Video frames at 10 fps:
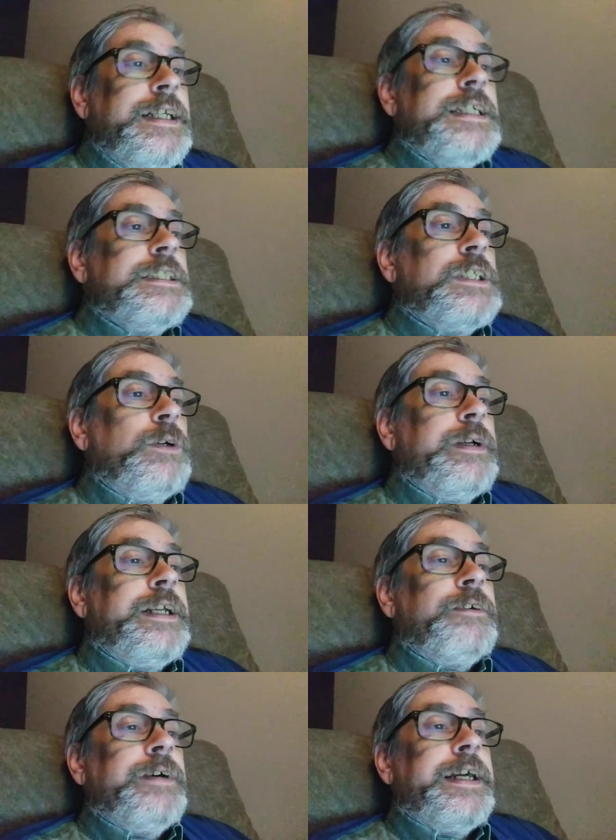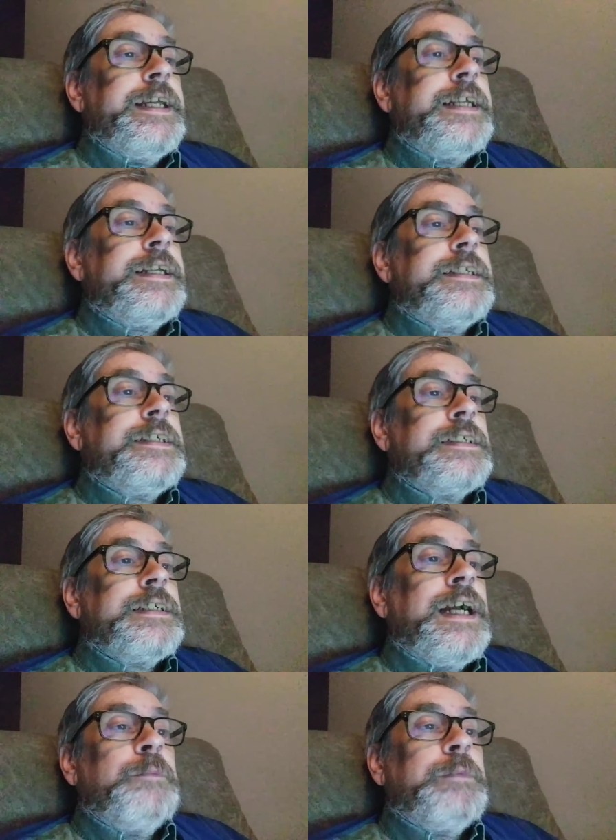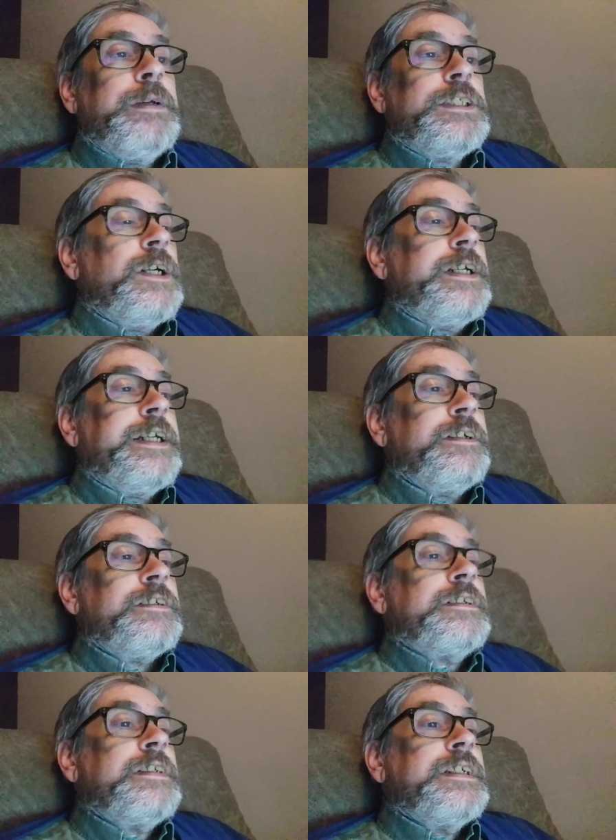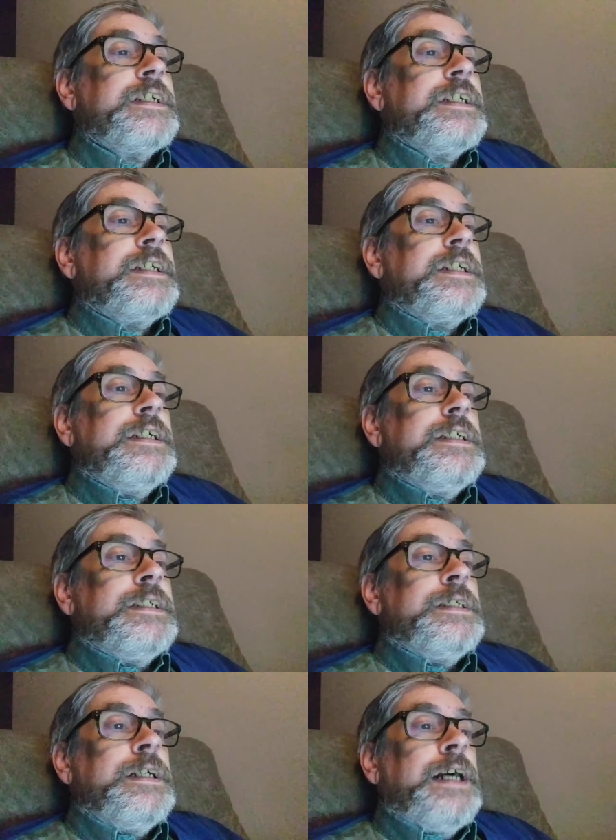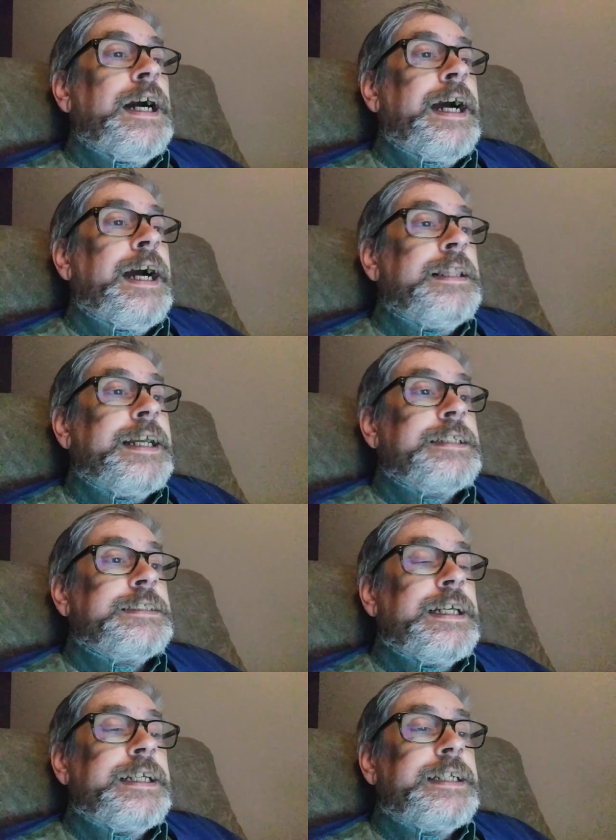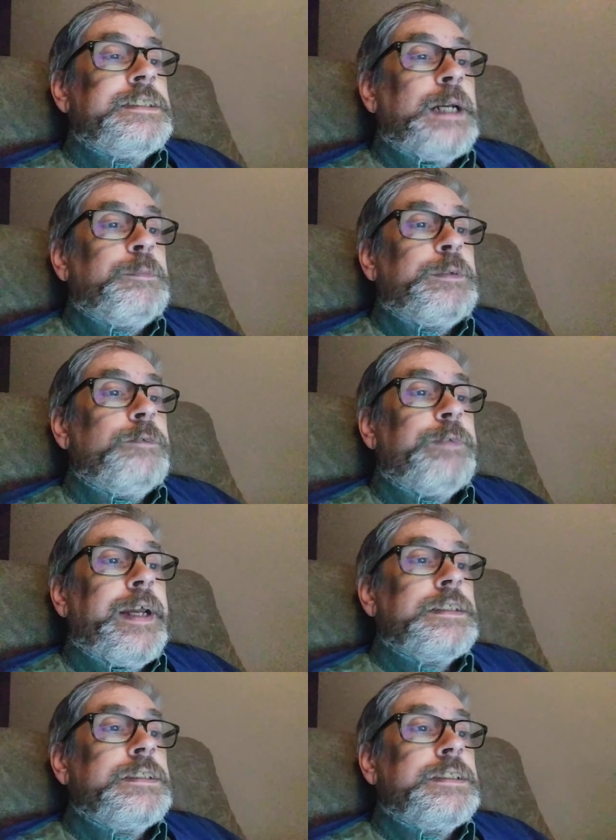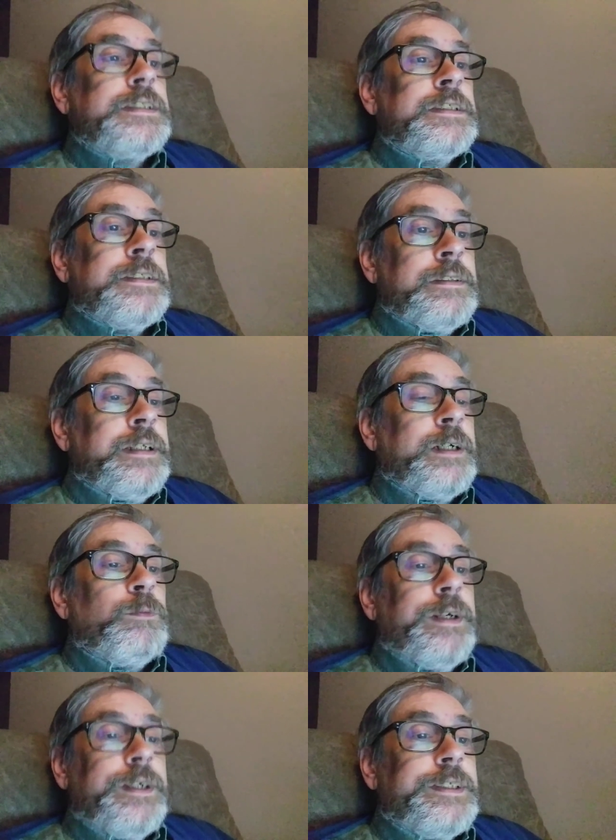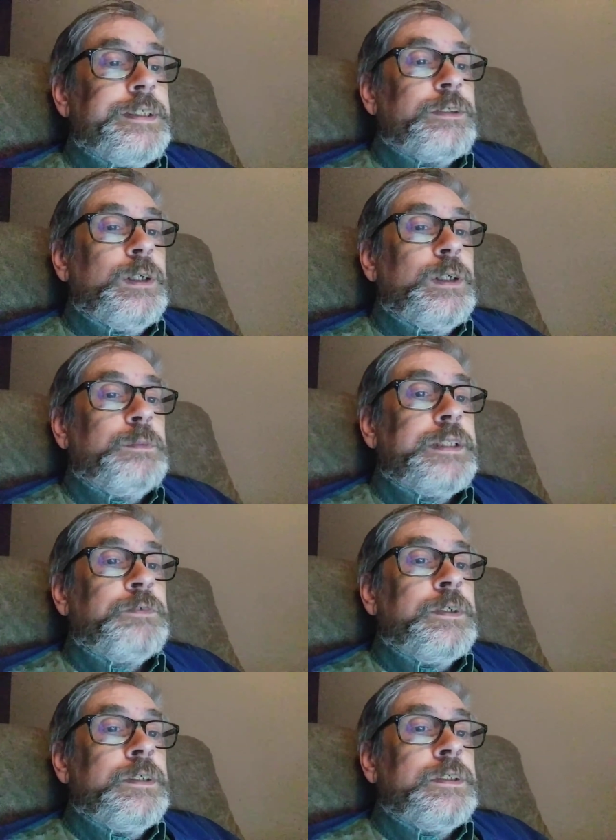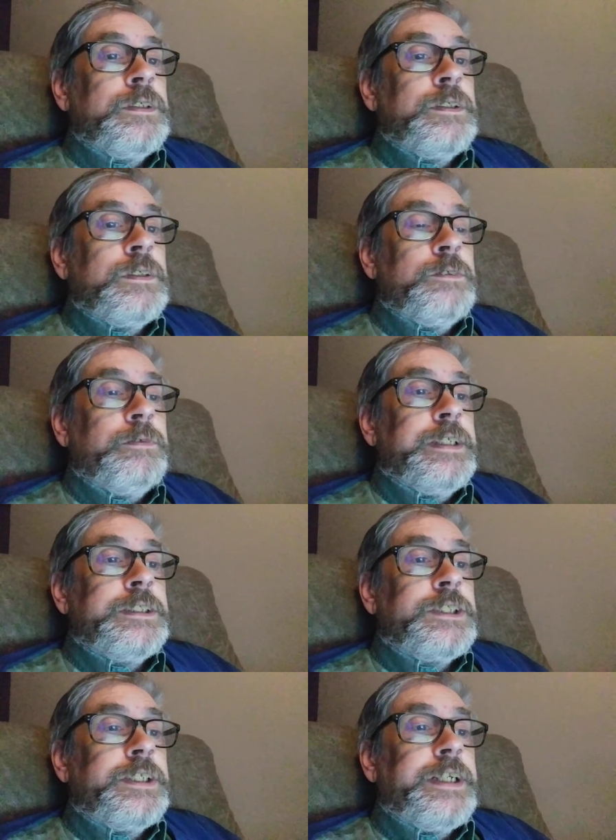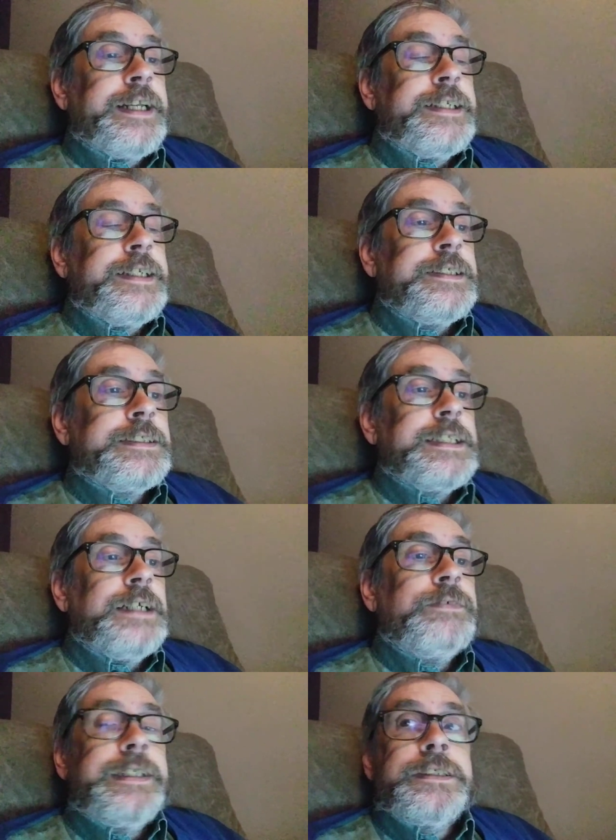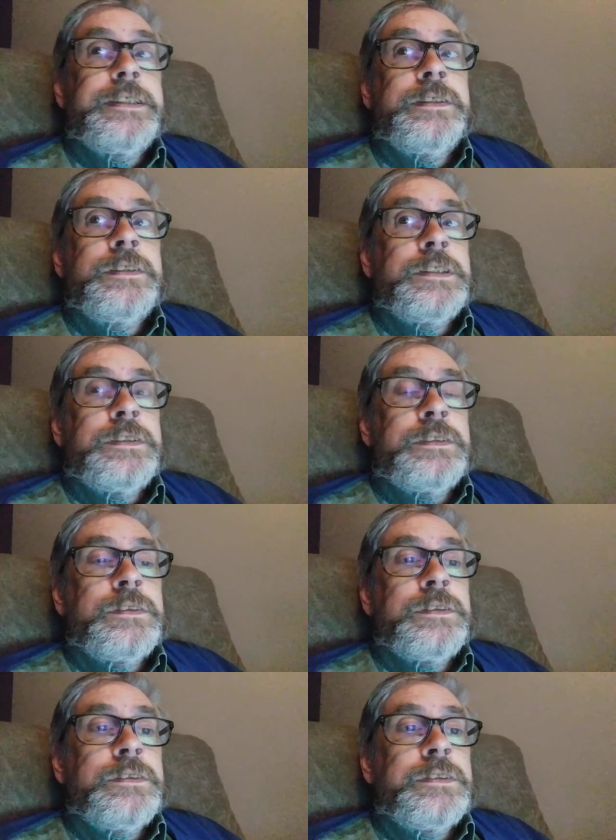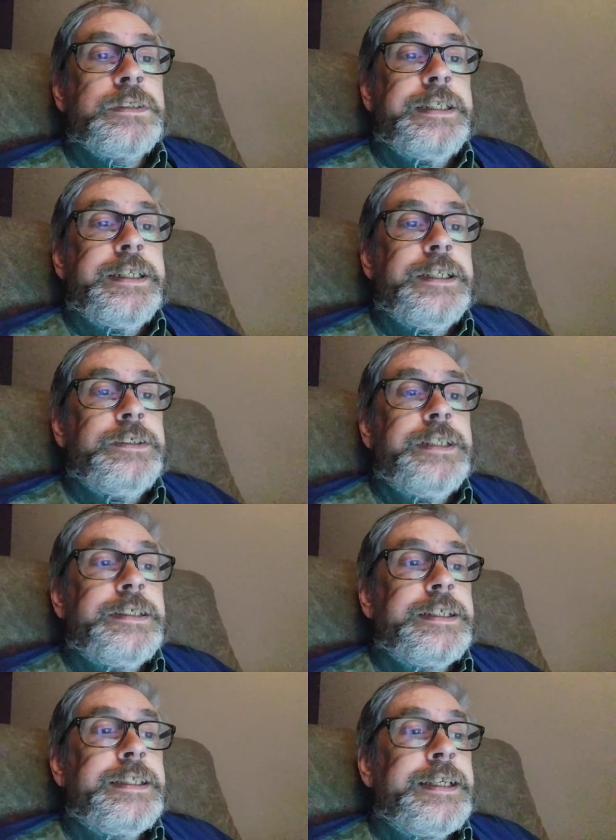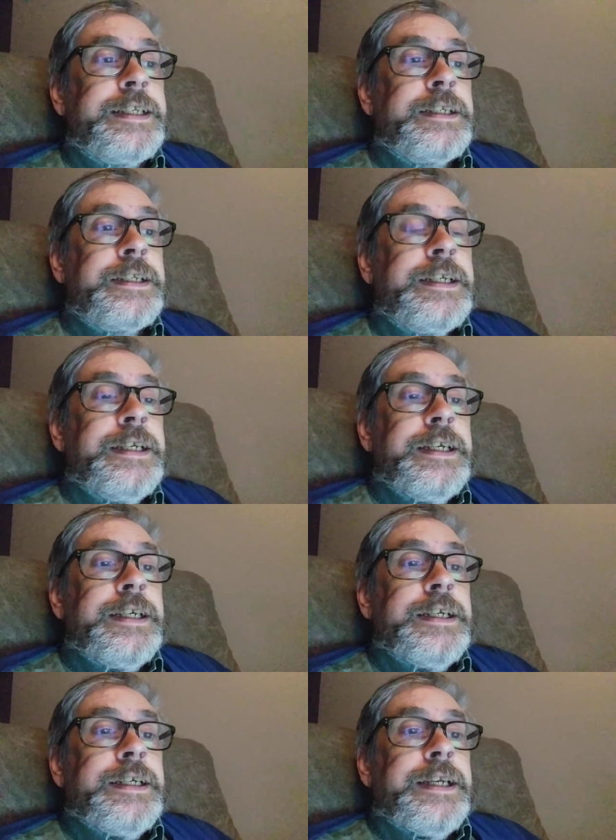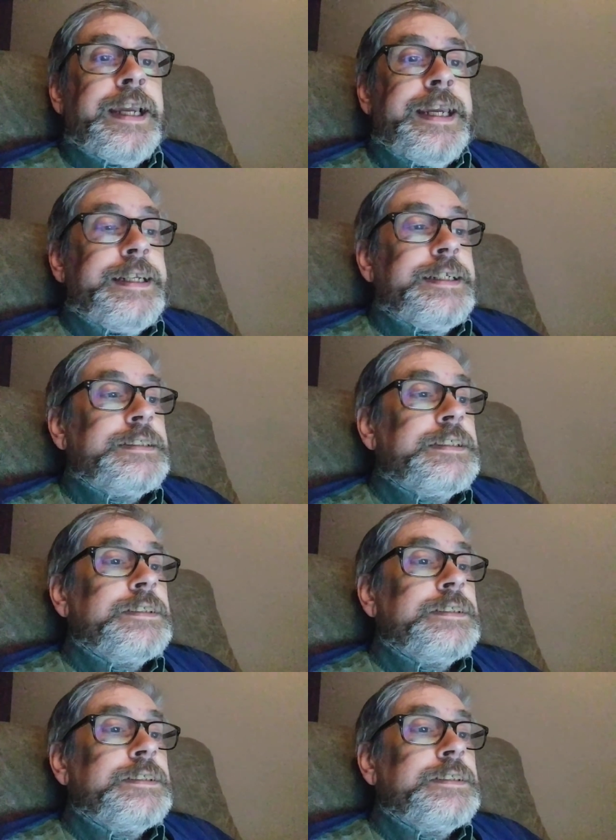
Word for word: So, anyway, I'm going to start here. I like Second Chapter of Acts. They're one of the groups that fr- originated in the 70s and continued into the 80s.